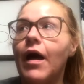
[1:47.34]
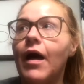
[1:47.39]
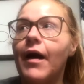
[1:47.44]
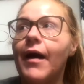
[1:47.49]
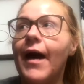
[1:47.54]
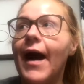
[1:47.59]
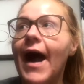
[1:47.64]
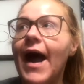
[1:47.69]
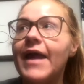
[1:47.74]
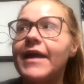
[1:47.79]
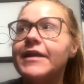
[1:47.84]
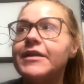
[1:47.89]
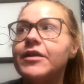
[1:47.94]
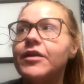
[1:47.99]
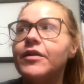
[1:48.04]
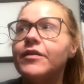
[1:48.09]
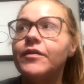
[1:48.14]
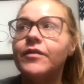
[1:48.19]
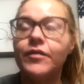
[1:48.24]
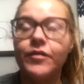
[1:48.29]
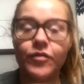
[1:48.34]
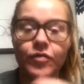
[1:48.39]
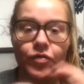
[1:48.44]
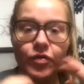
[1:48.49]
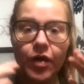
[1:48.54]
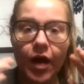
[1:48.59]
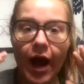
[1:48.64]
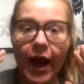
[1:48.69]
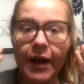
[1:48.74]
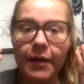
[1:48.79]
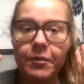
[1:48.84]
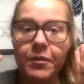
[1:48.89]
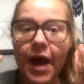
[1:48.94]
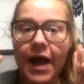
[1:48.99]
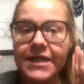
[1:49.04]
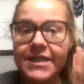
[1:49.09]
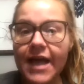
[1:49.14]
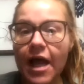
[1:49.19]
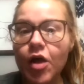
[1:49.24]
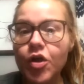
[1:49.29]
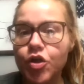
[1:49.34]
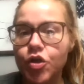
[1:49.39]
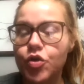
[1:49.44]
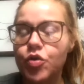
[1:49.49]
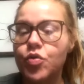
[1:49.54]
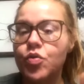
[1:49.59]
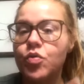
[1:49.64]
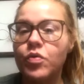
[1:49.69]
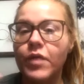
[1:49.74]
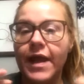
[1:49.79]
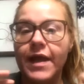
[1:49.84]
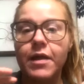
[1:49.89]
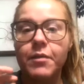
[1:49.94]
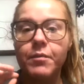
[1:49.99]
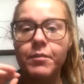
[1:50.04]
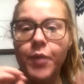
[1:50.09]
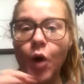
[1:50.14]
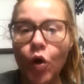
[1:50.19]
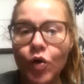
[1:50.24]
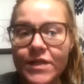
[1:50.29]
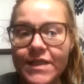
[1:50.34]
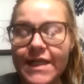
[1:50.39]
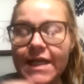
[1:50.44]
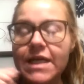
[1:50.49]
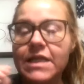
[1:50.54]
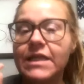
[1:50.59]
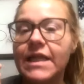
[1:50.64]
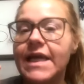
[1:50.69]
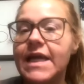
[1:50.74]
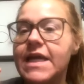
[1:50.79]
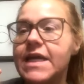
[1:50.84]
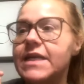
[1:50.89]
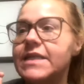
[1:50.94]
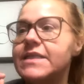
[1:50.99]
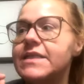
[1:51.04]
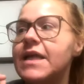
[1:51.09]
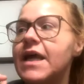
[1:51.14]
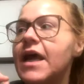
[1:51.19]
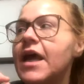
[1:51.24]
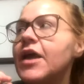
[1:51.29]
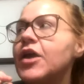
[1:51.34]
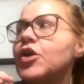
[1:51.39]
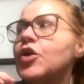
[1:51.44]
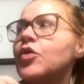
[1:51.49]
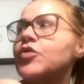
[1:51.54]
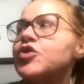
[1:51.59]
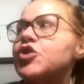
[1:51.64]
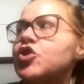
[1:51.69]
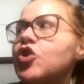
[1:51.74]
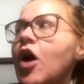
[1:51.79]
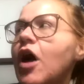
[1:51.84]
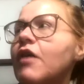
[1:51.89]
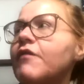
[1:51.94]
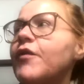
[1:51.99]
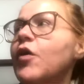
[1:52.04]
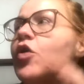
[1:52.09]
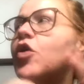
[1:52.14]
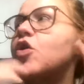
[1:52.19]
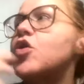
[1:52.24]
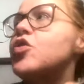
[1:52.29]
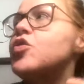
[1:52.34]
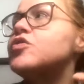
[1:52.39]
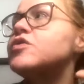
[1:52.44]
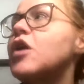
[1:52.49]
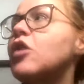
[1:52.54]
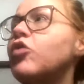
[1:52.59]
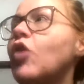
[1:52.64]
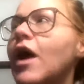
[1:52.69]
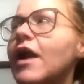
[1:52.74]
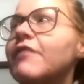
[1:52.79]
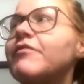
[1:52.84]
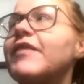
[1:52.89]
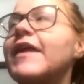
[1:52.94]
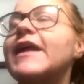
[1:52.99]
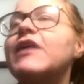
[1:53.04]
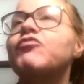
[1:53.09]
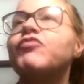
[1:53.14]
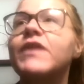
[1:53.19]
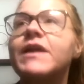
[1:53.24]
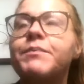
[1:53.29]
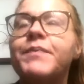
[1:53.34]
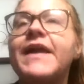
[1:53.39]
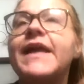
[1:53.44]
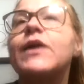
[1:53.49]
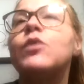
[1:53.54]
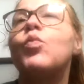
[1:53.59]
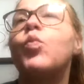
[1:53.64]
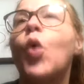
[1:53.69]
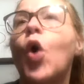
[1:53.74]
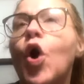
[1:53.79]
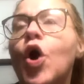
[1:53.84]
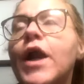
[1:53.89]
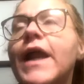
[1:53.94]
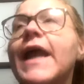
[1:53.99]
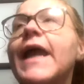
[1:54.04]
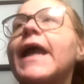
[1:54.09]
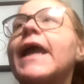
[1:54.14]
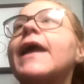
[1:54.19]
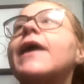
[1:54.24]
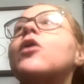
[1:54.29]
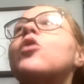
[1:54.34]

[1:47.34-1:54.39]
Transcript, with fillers: I I, I tell you, like posting links, you know, stock photos, a lot of like repeat wording